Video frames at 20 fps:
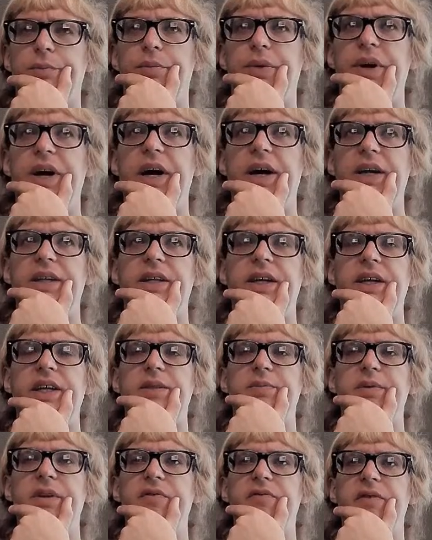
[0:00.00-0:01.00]
But it's
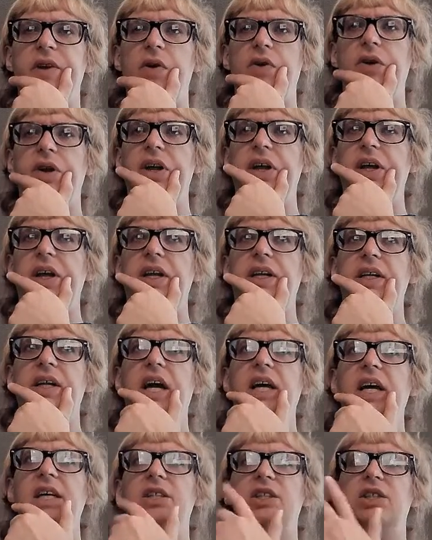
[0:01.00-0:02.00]
been very
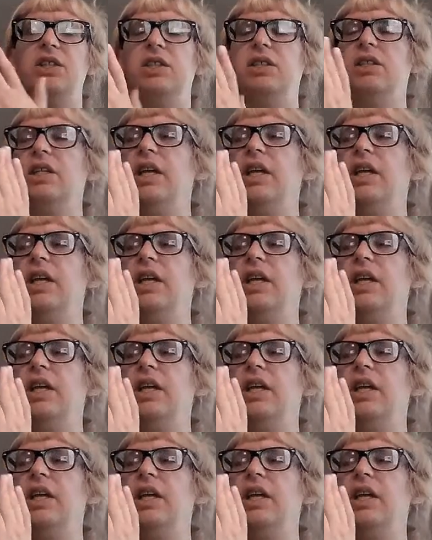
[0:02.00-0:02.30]
nice just